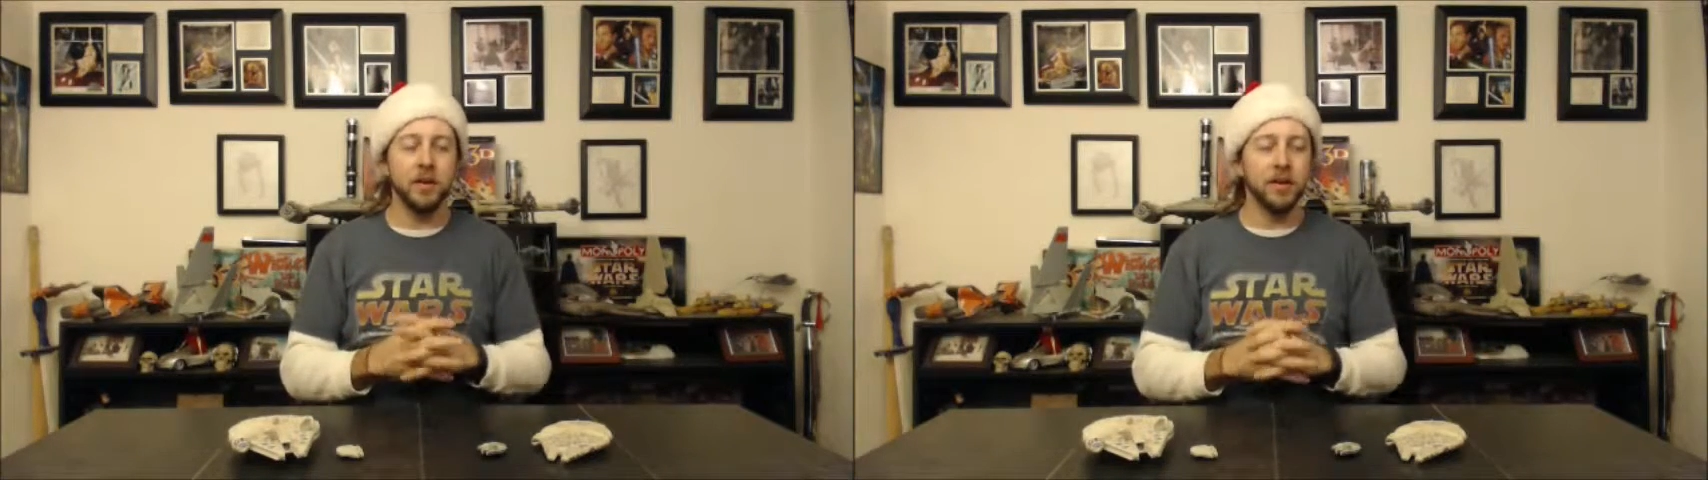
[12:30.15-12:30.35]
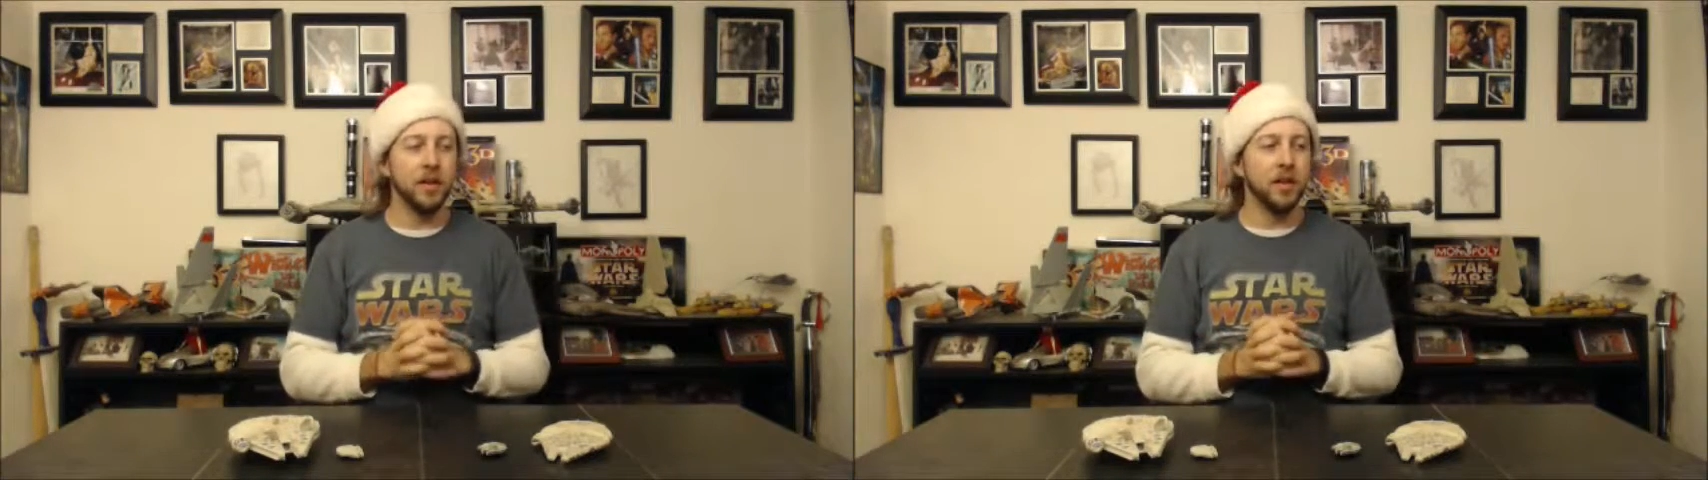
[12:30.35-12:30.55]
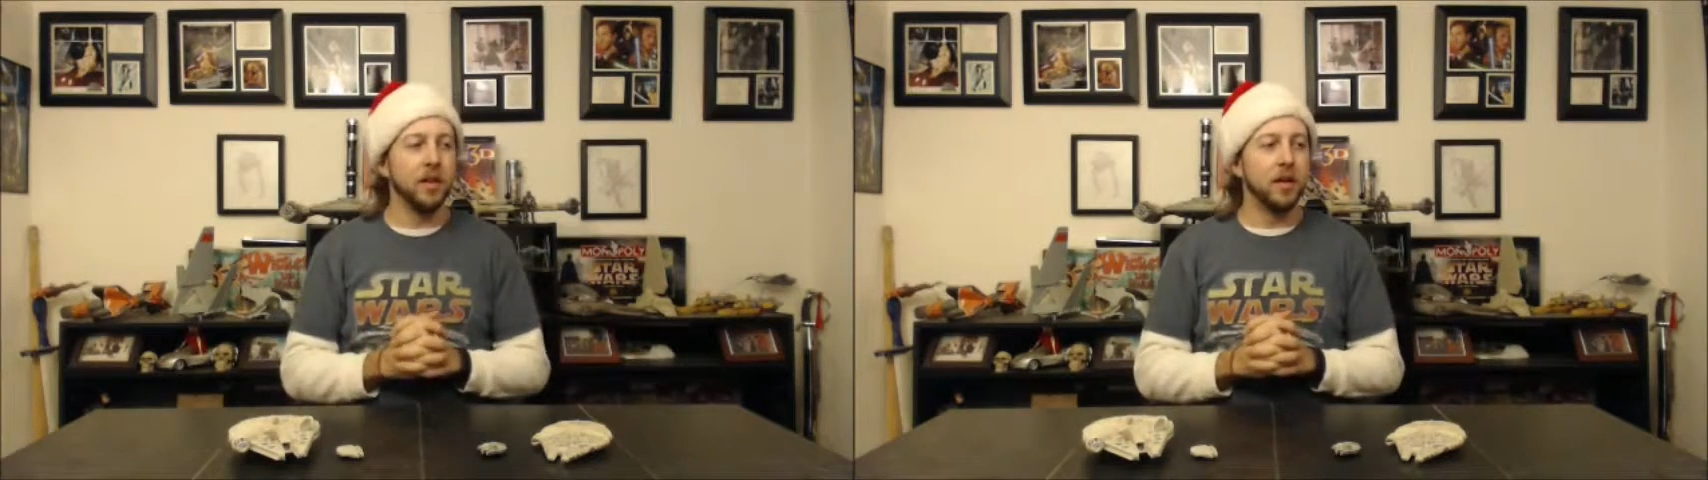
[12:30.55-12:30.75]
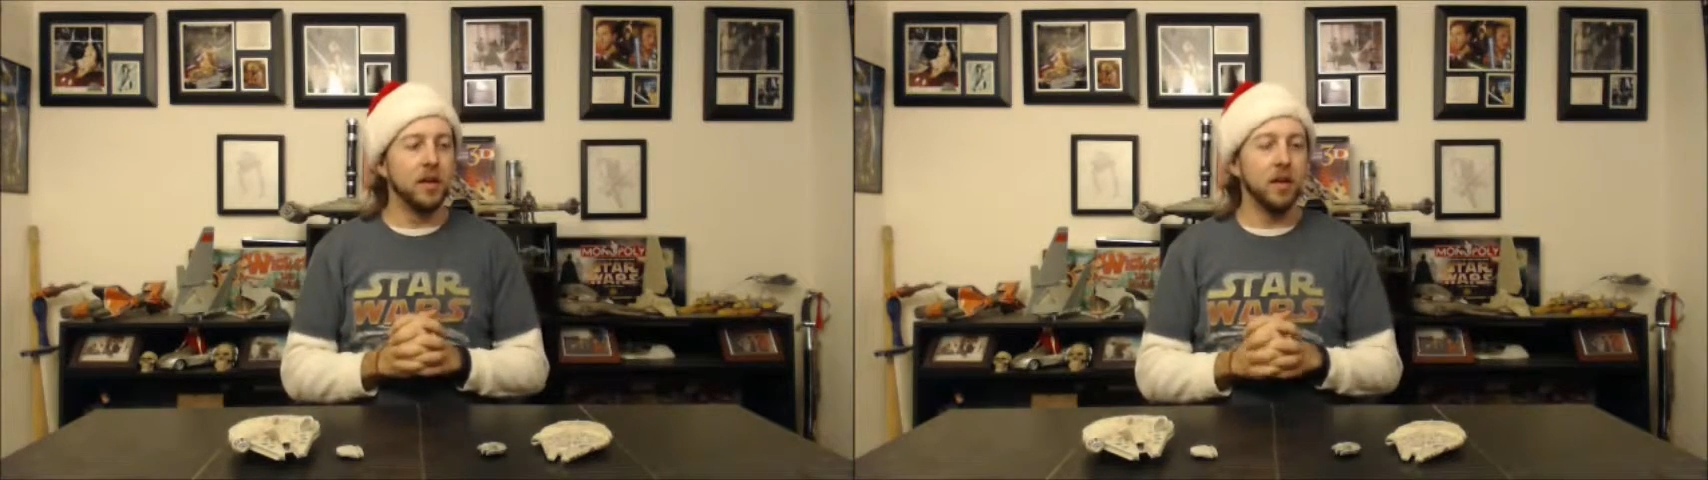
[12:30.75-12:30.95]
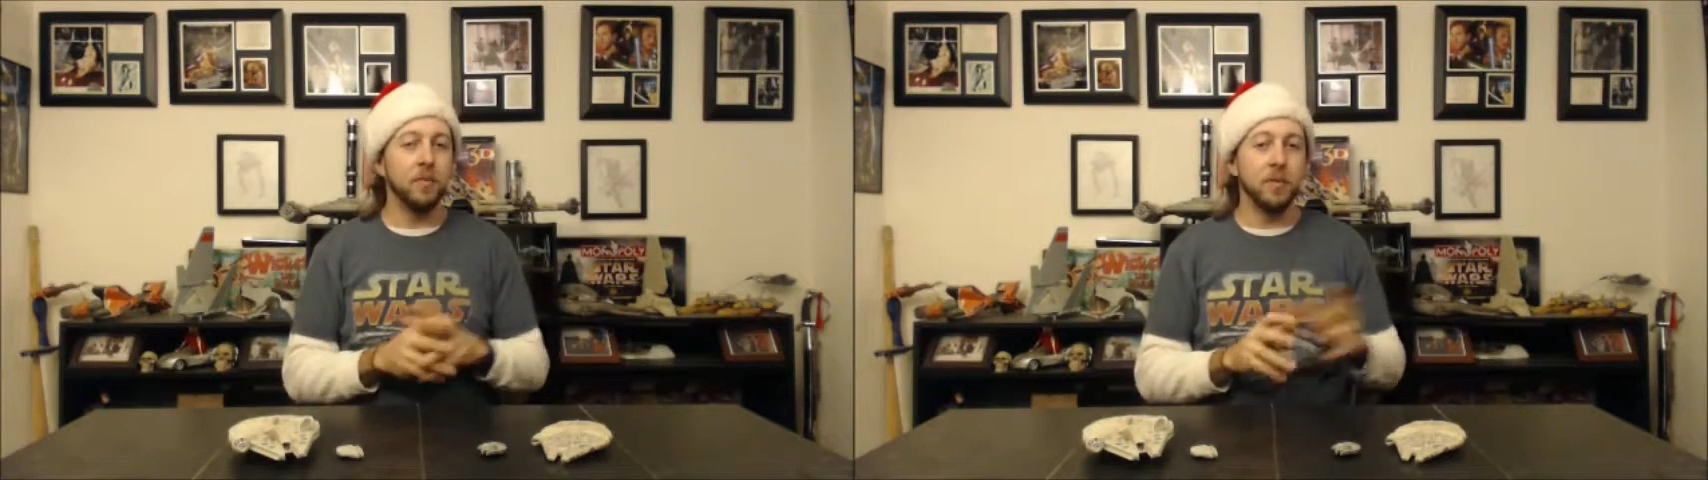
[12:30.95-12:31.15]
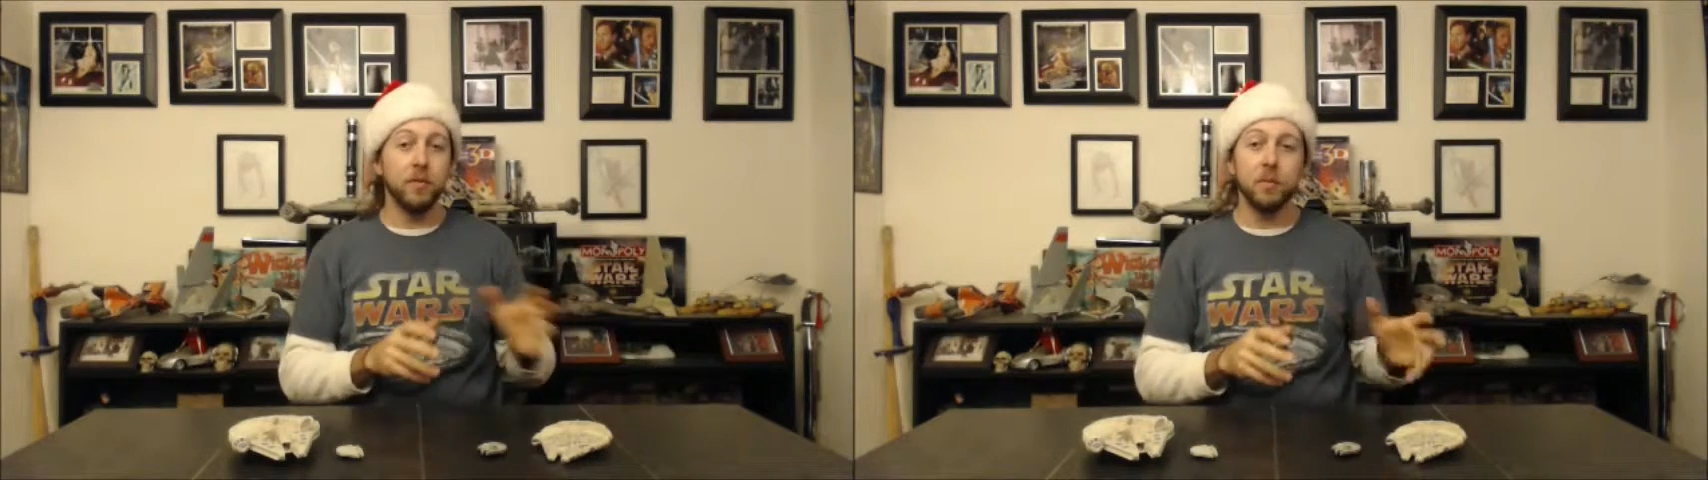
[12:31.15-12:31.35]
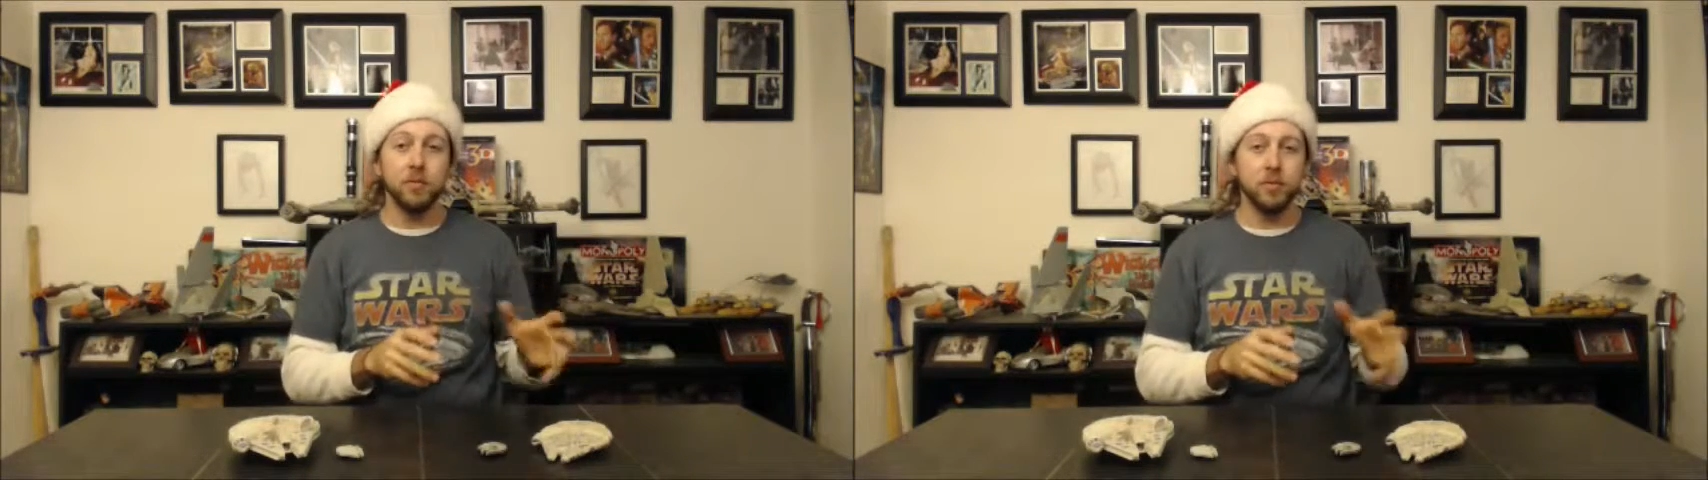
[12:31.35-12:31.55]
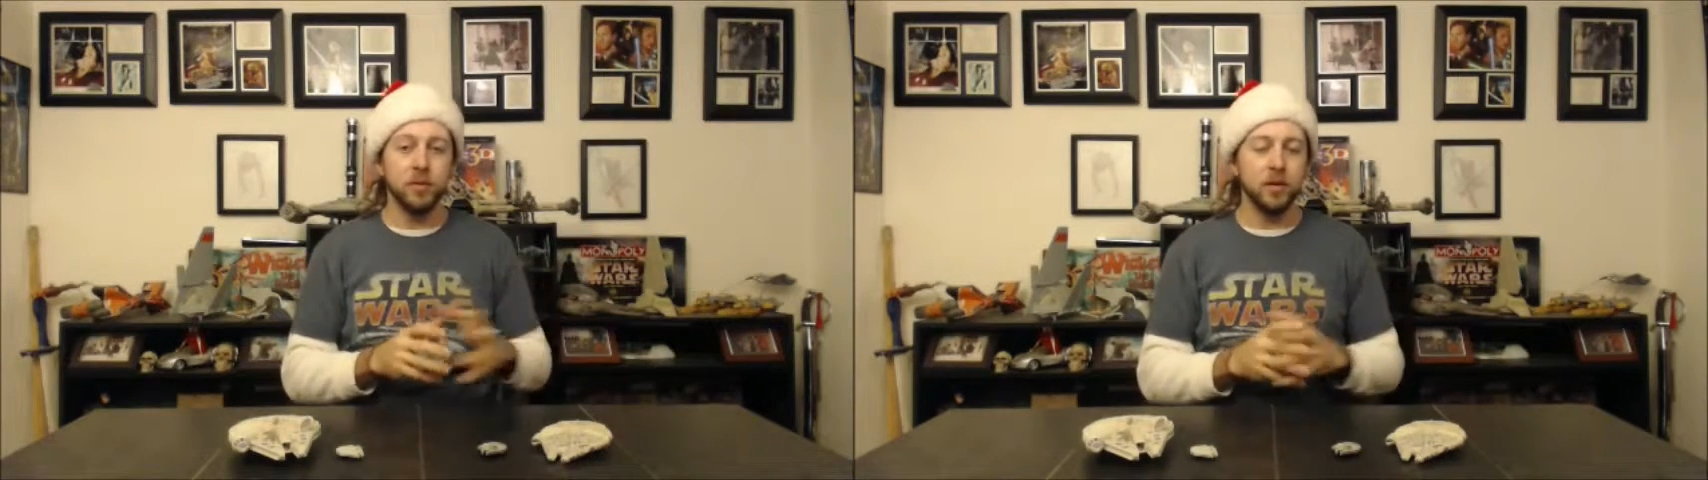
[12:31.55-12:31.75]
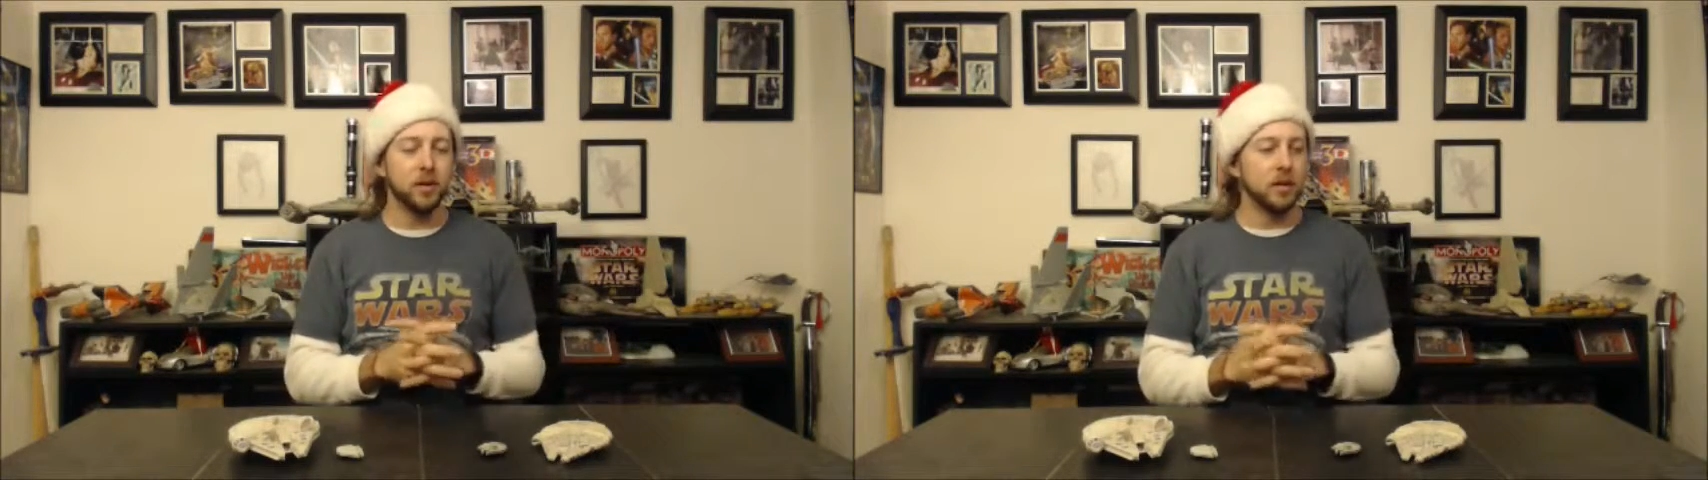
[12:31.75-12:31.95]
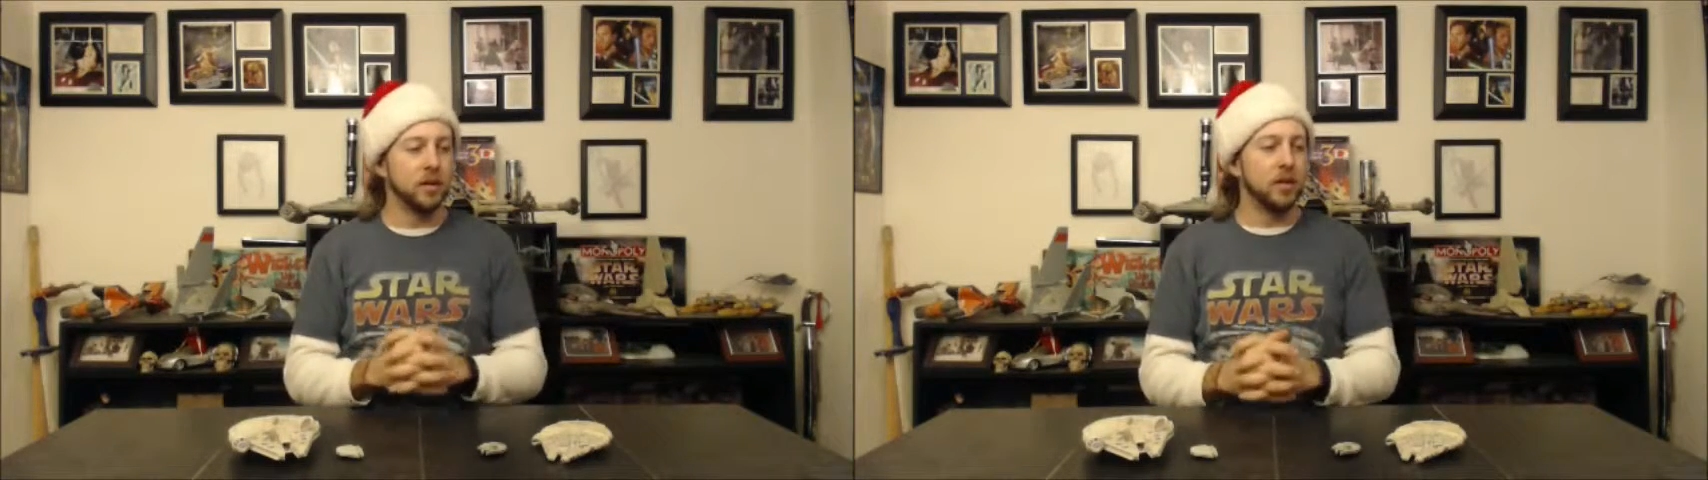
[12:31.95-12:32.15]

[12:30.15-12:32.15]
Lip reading: it. And hopefully the Rebels will.